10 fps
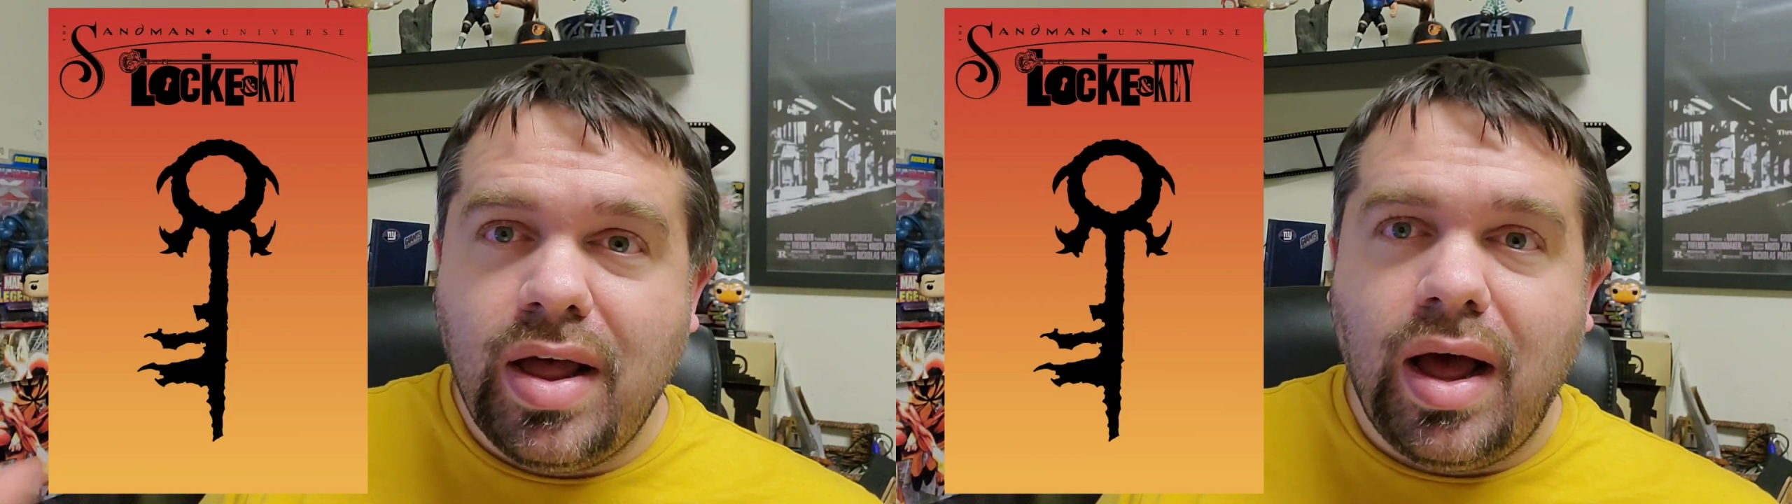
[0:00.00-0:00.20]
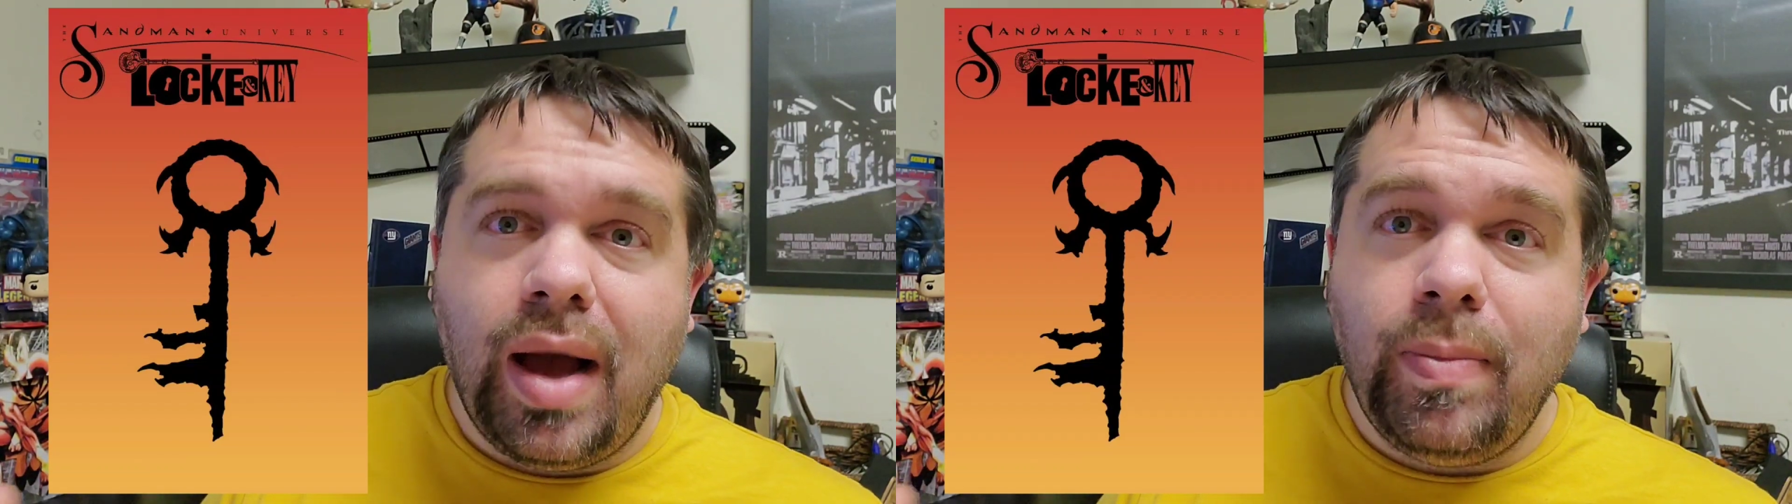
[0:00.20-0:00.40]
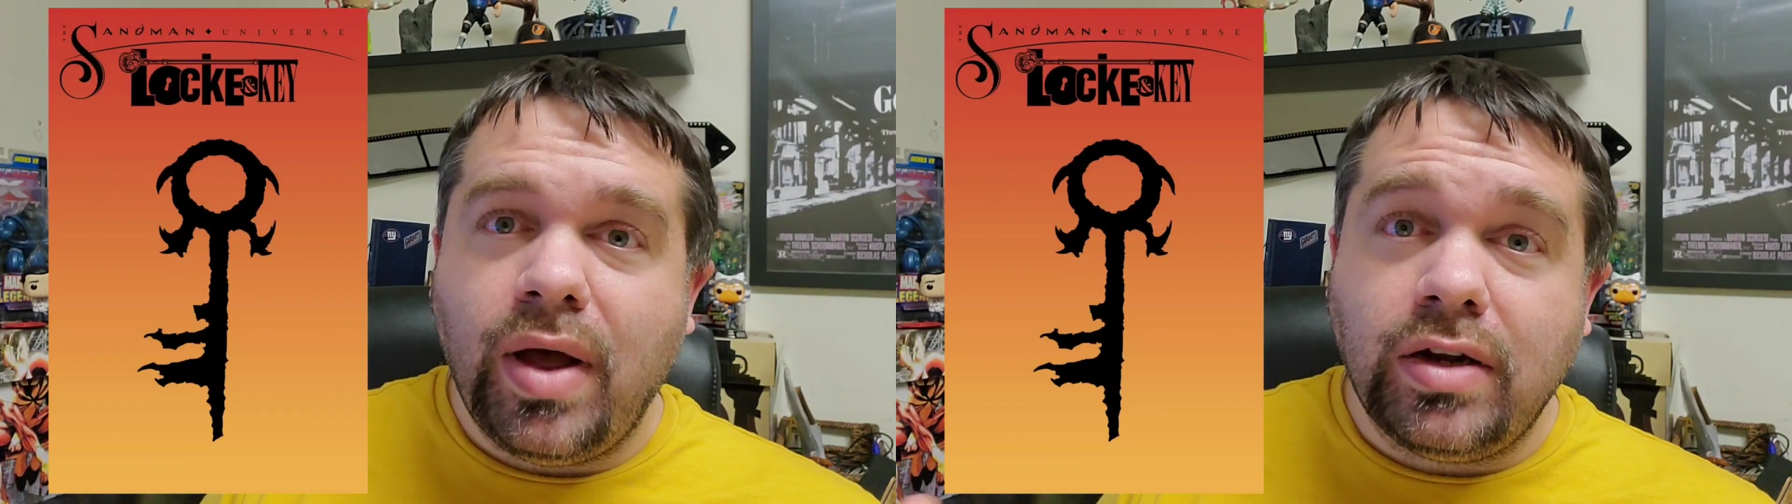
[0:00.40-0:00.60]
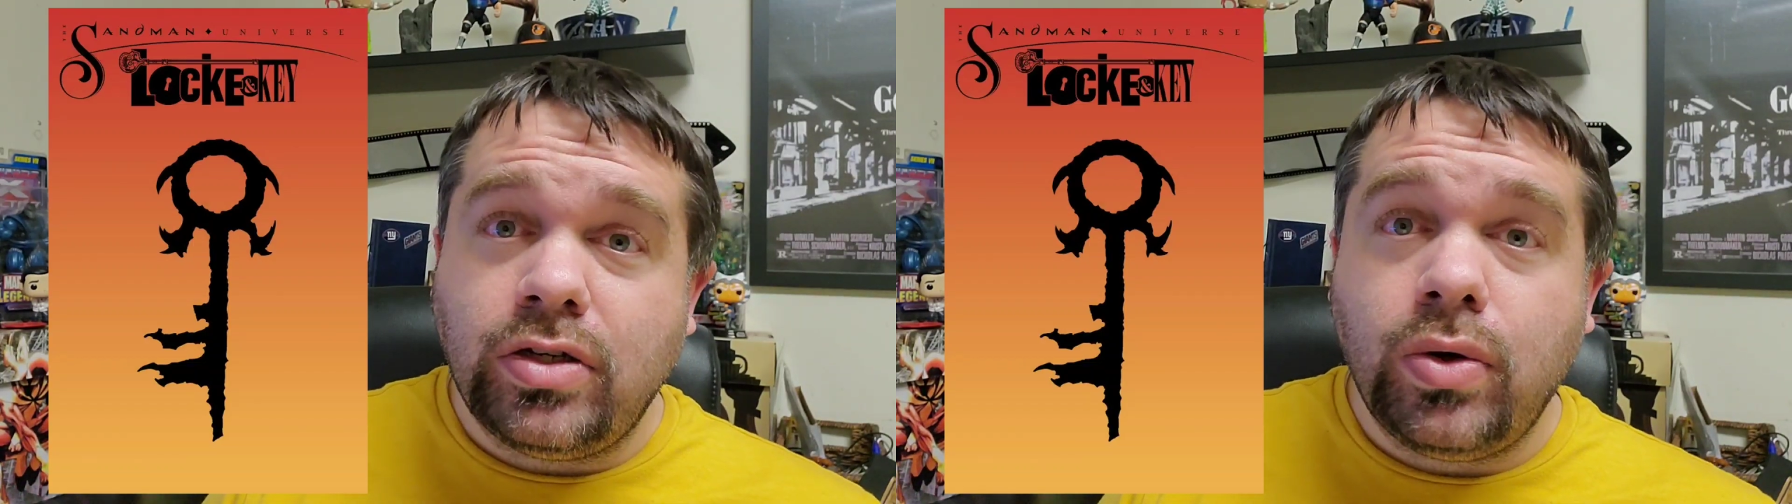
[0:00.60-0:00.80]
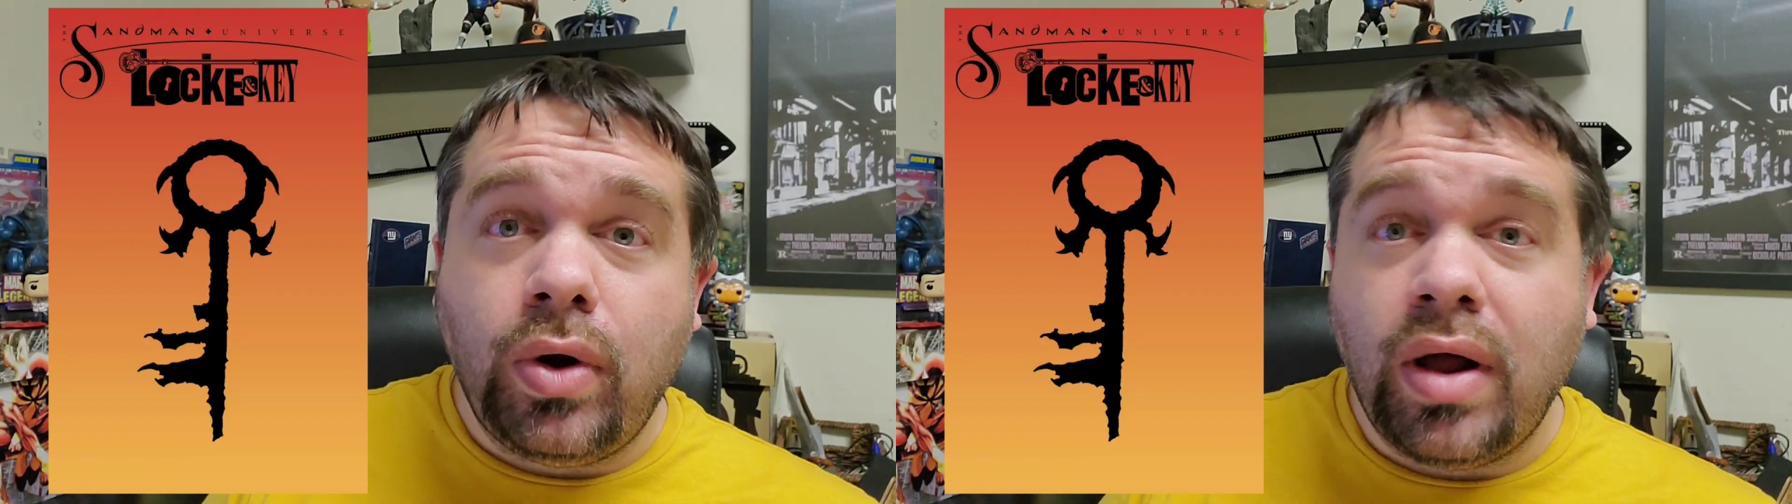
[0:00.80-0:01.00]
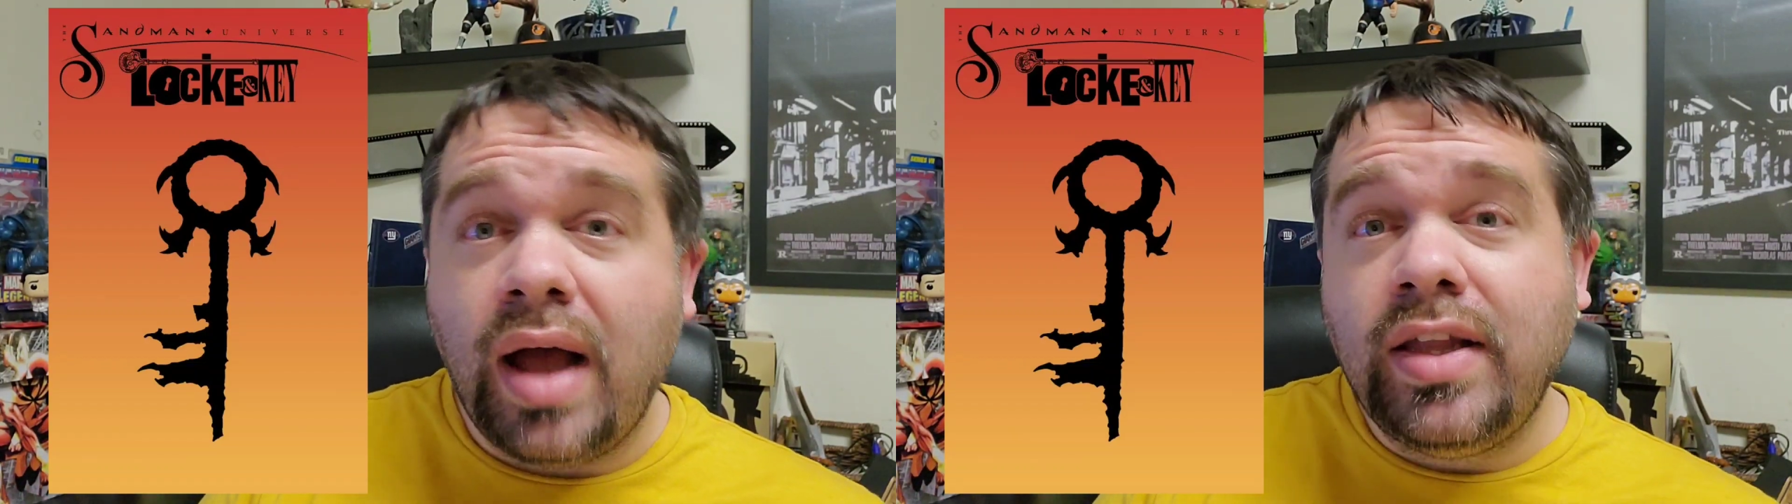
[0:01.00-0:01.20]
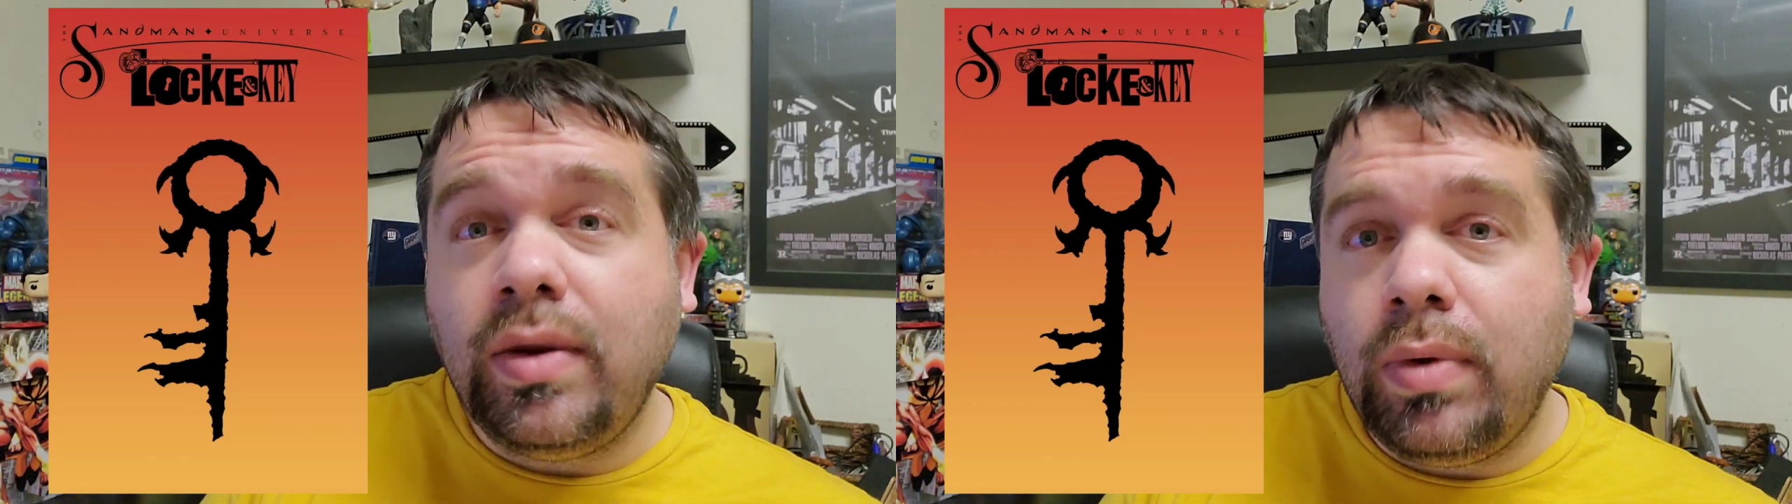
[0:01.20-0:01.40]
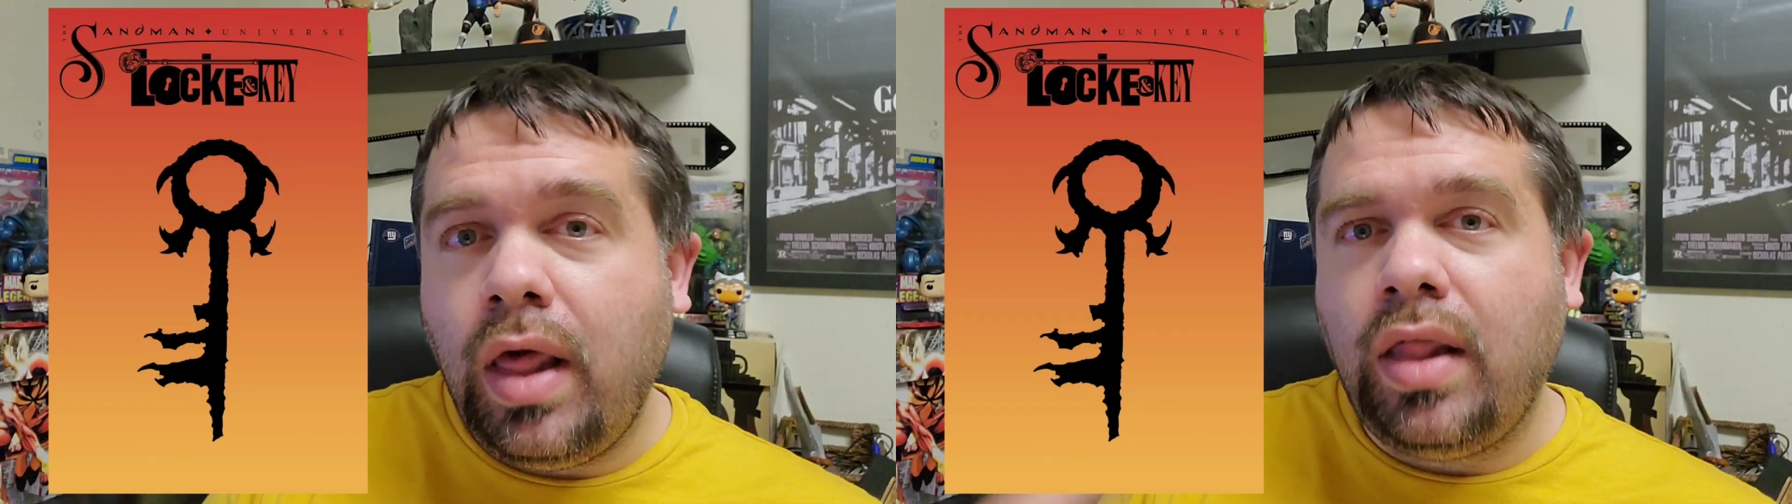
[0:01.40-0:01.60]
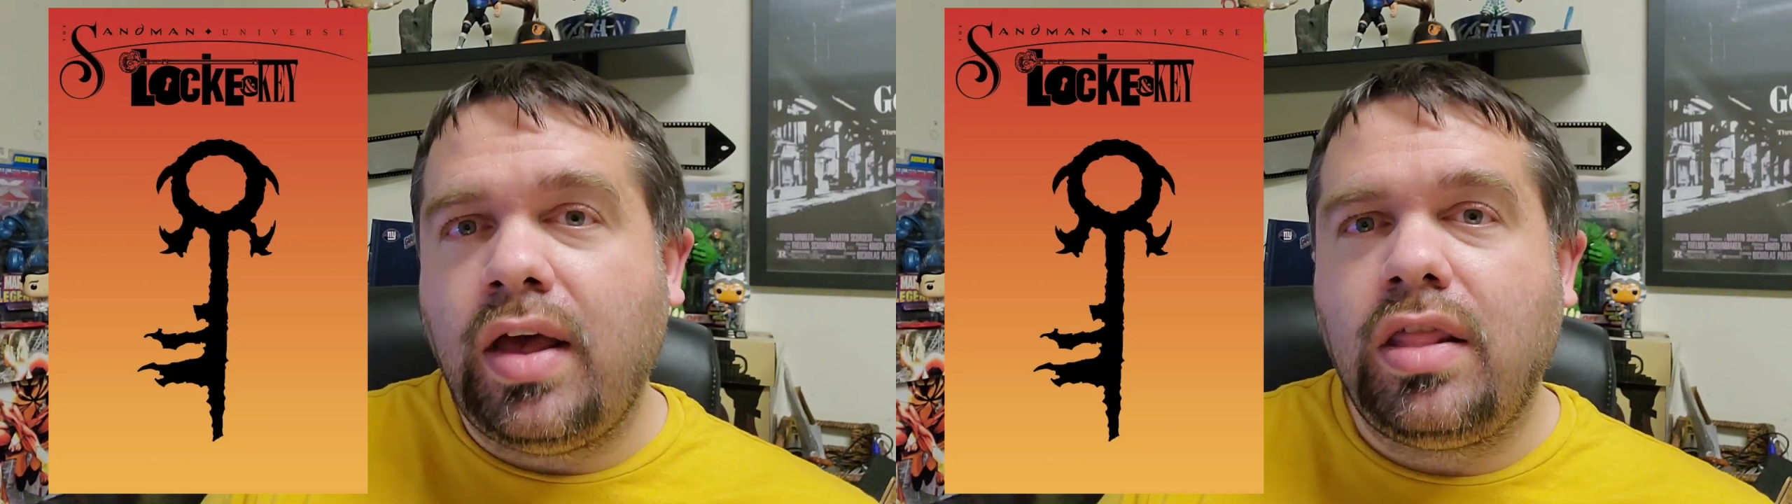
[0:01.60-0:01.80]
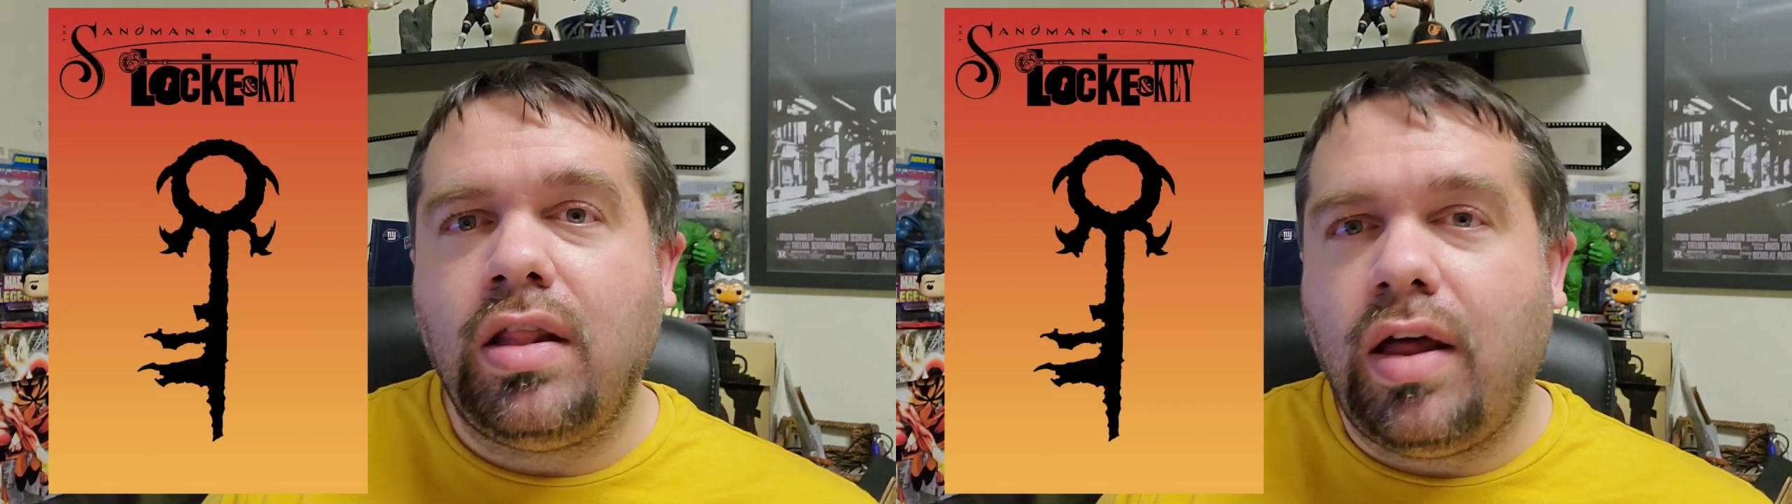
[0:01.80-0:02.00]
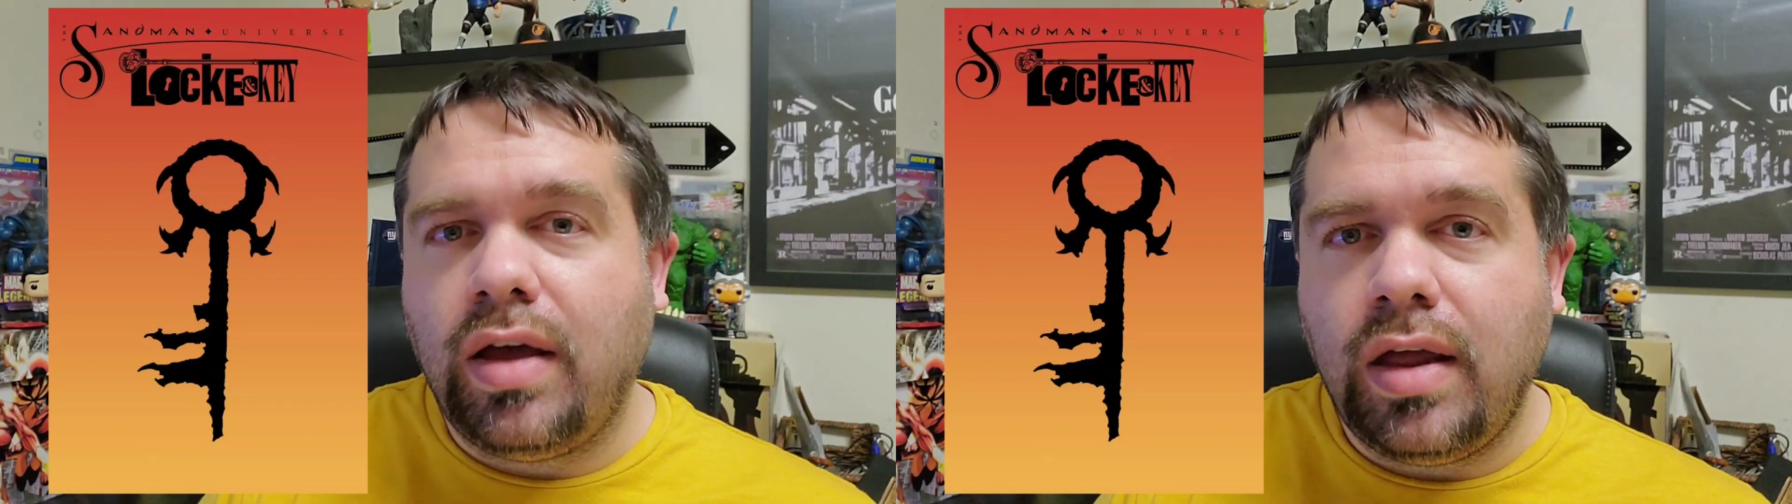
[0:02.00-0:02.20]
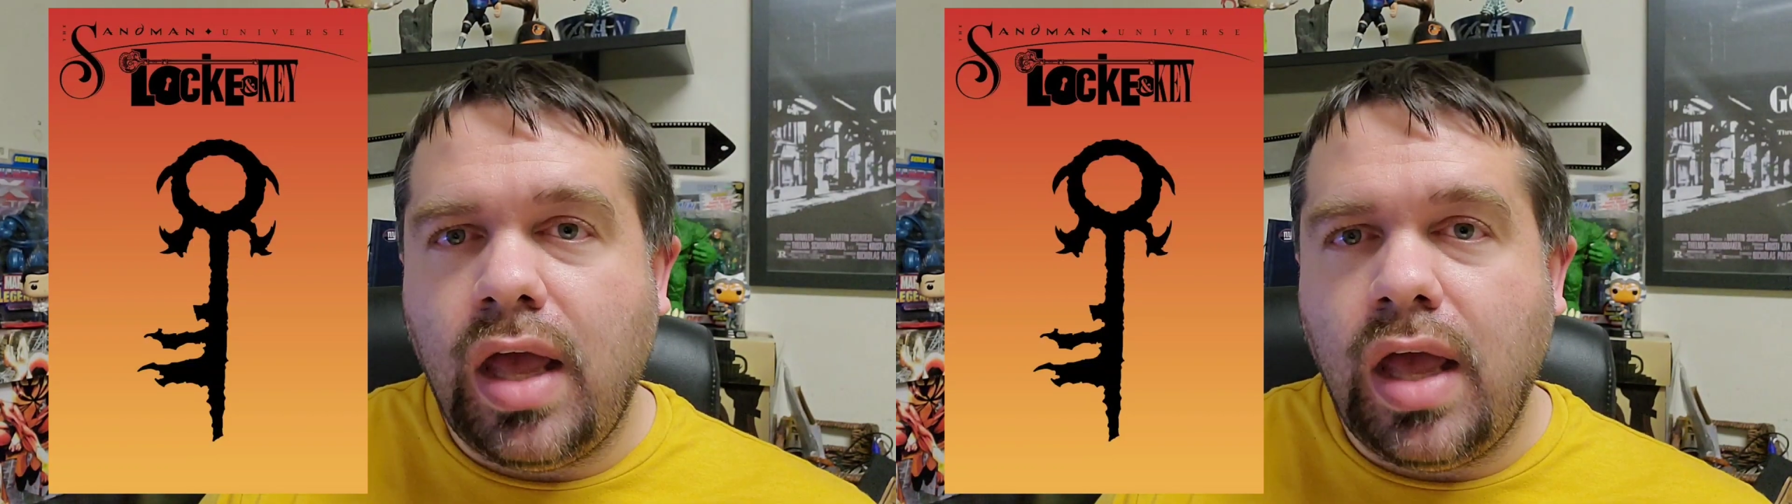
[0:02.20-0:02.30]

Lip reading: I'm not sure. I did really like the Locke and